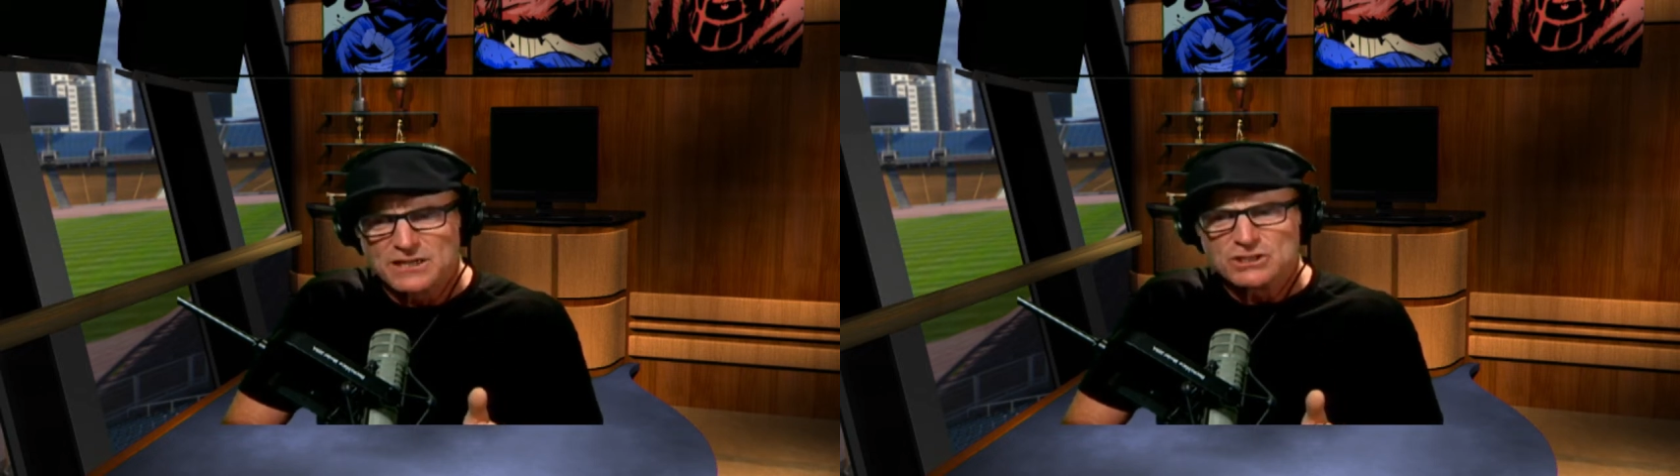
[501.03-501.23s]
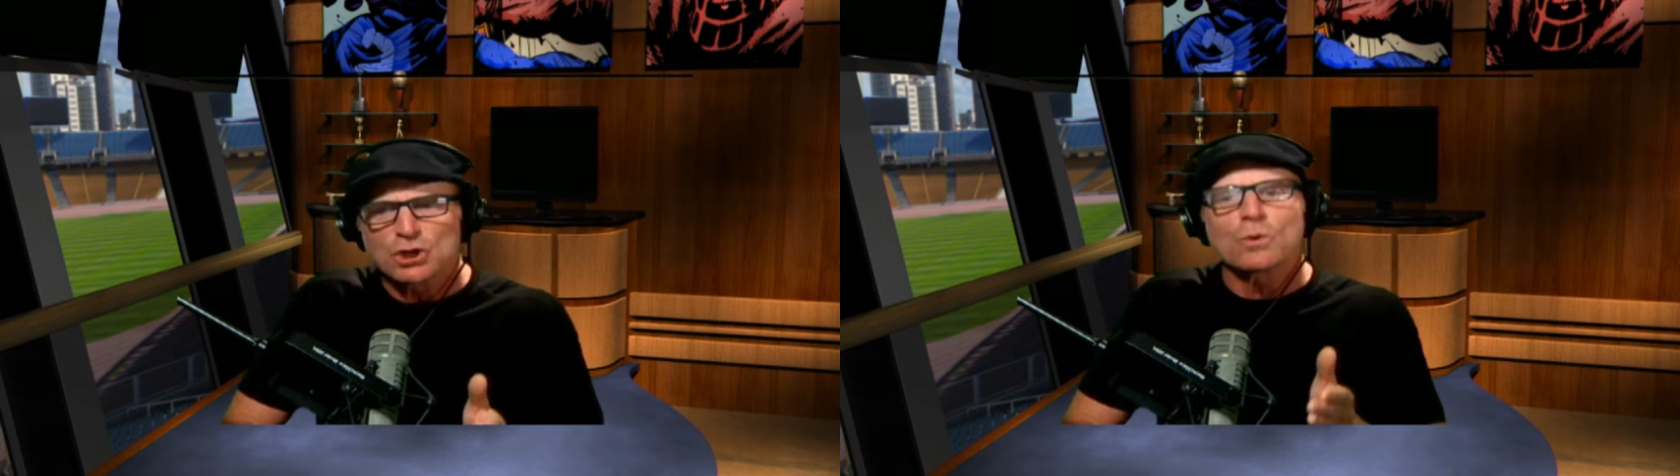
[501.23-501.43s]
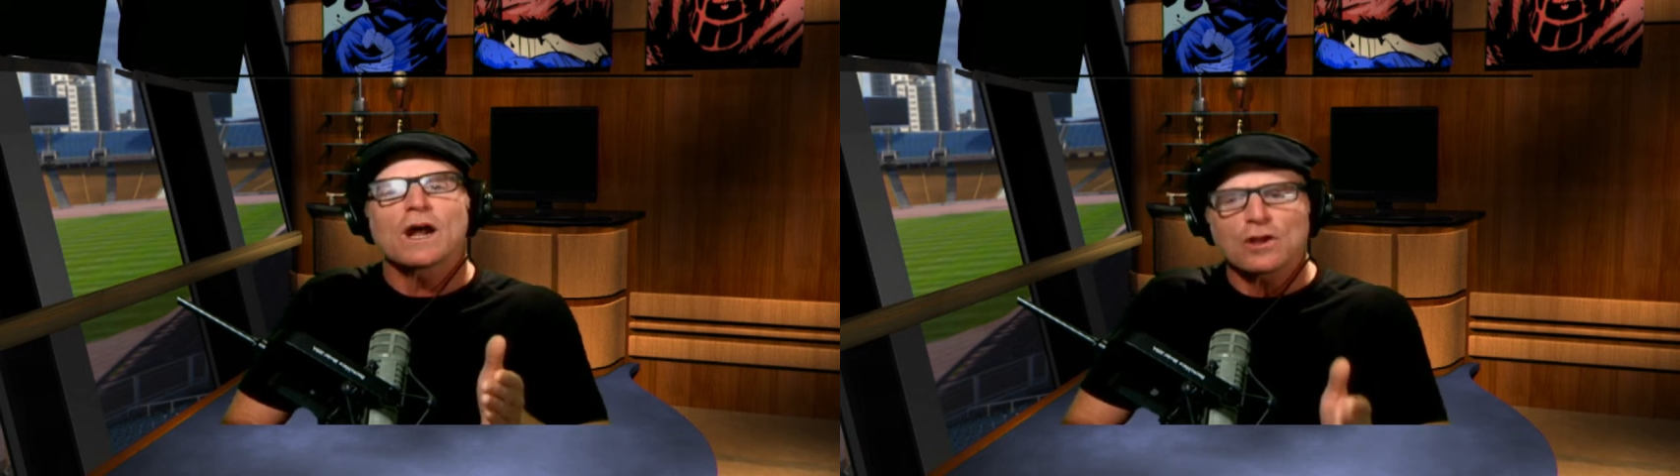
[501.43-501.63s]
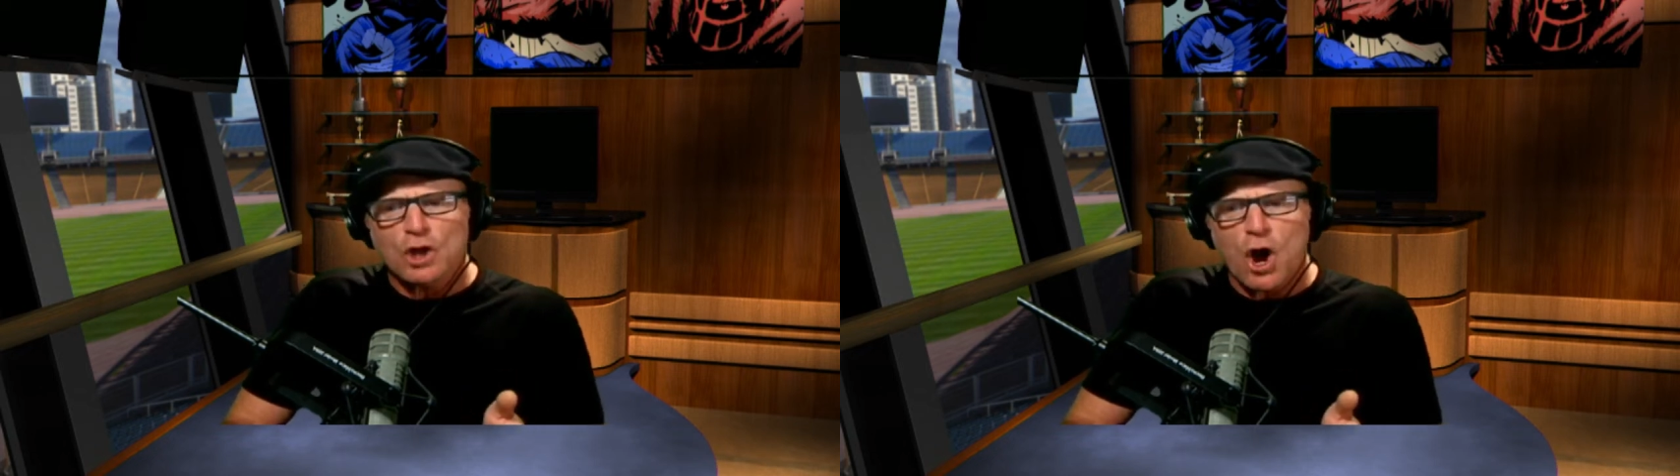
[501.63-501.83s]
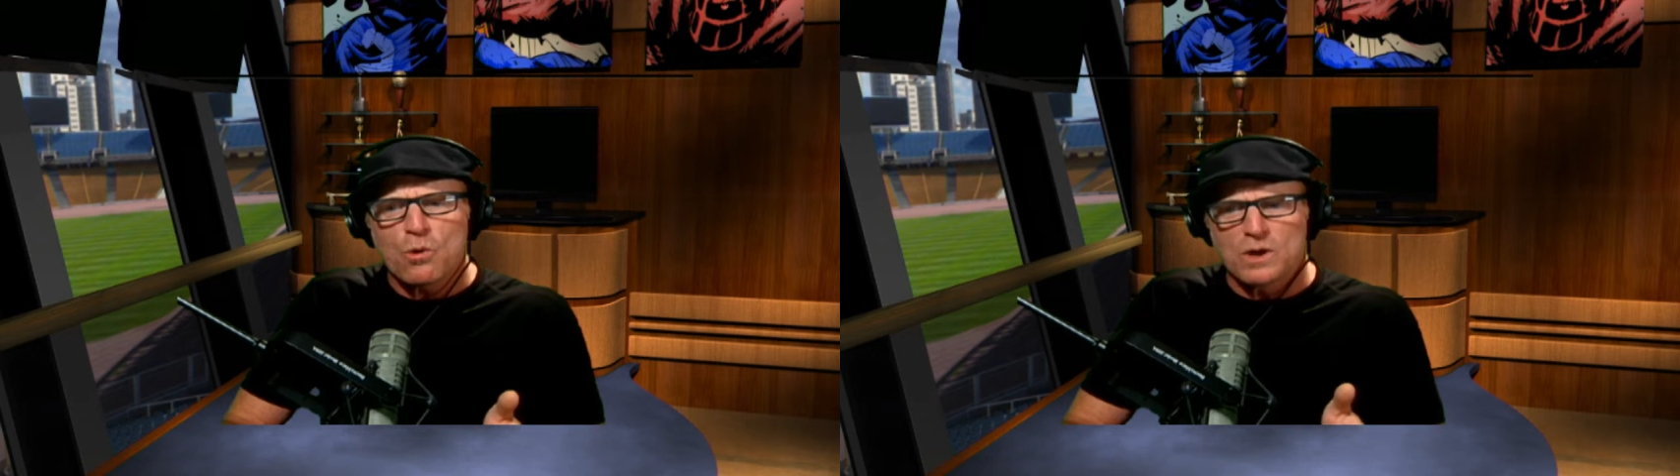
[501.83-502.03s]
Terrell
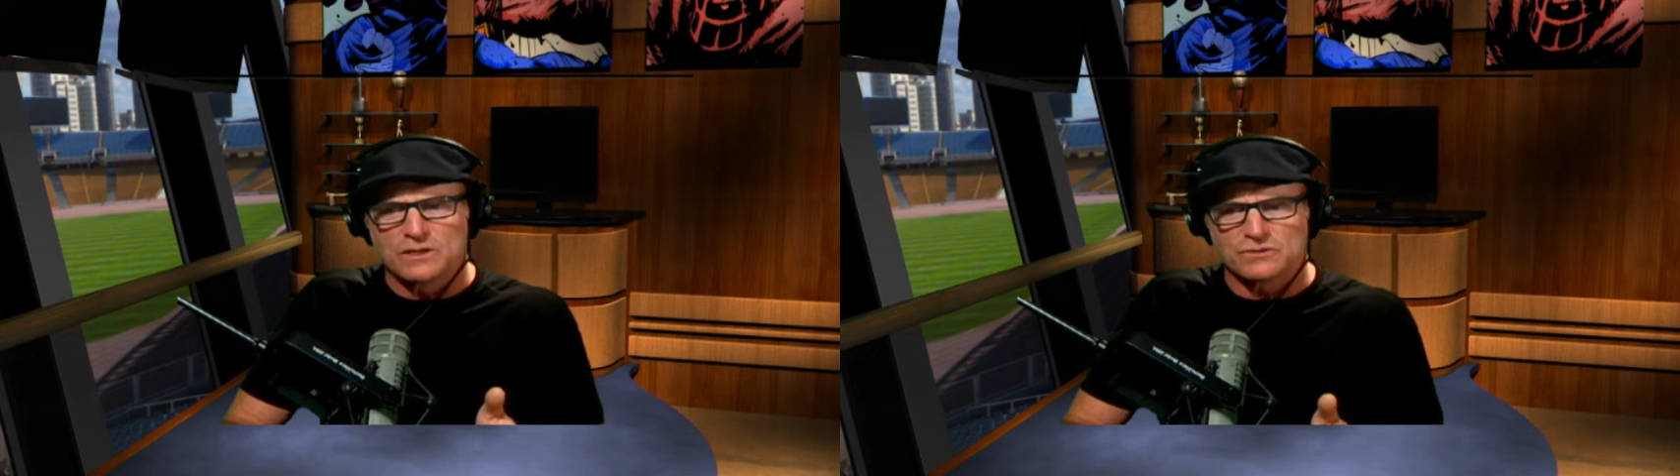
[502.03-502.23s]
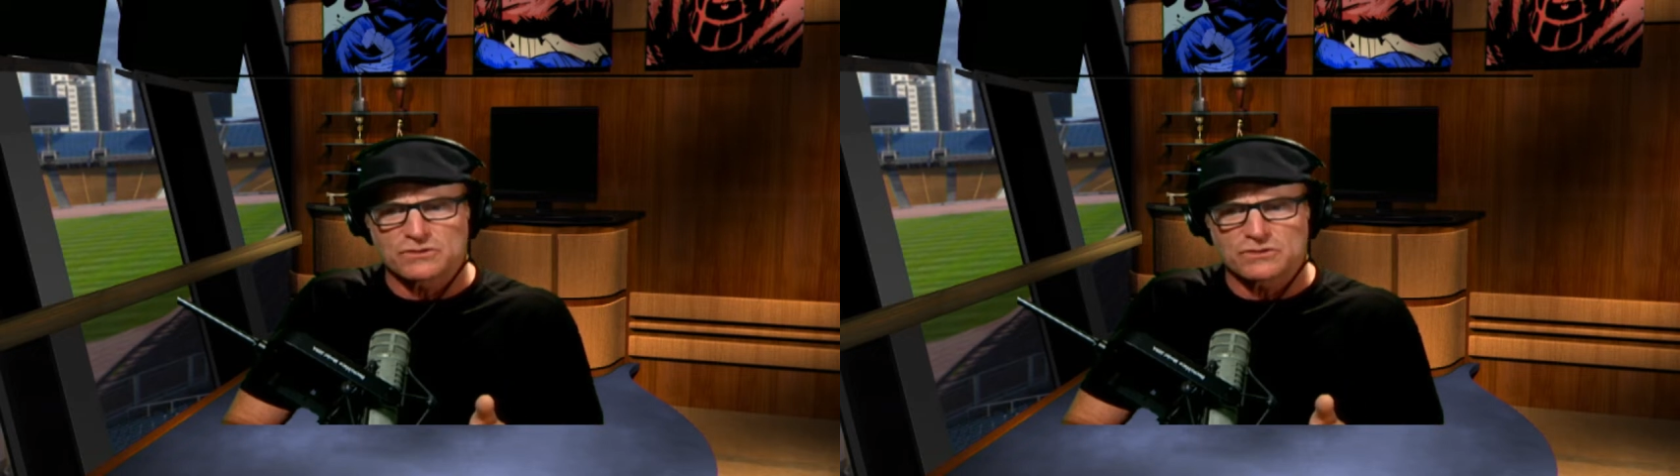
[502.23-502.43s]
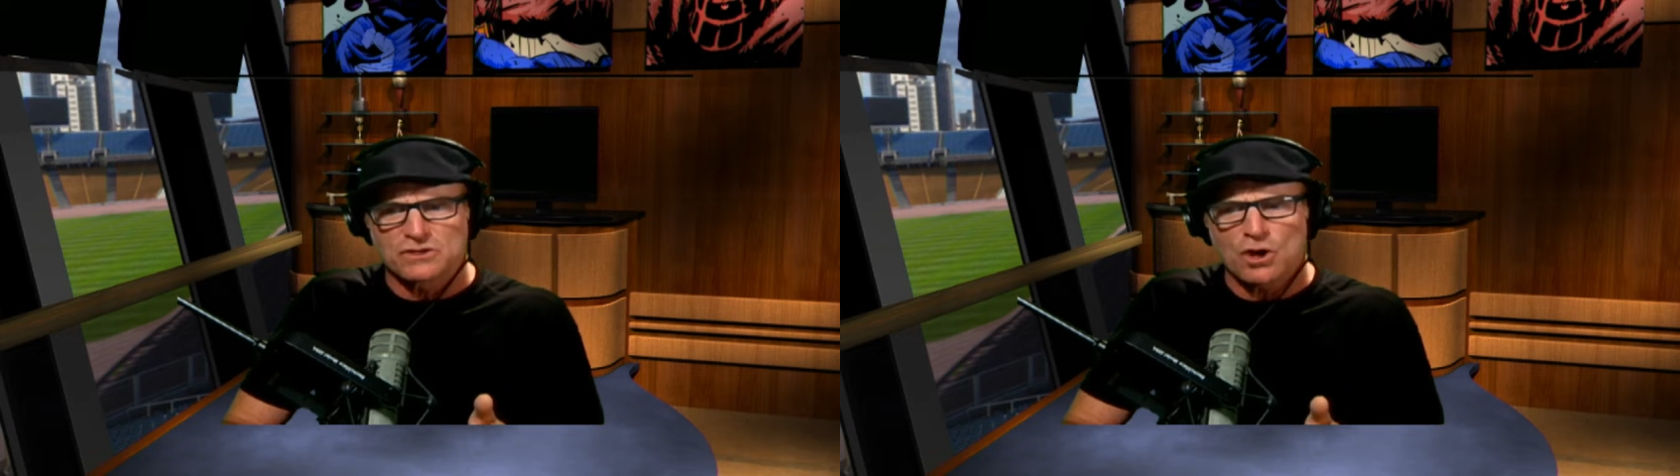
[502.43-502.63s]
Owens,